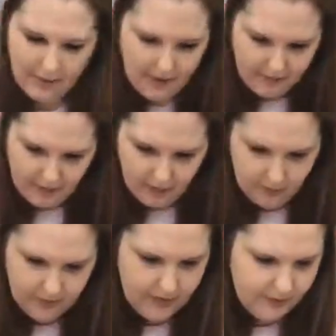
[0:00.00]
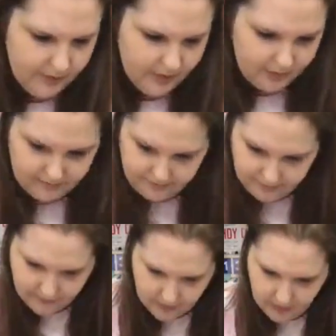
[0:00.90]
bit, and then I'll redo it.
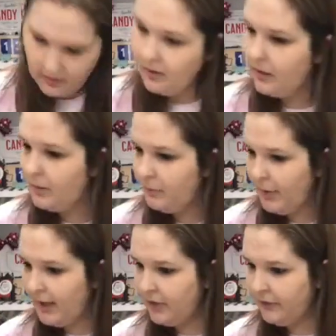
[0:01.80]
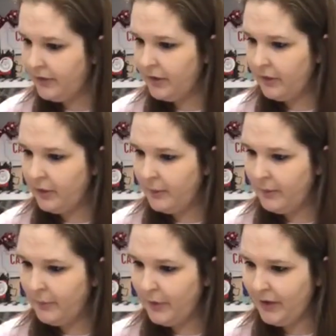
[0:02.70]
Paint over it a little
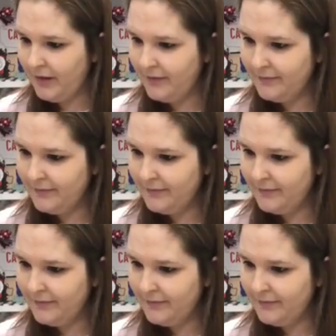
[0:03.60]
bit more.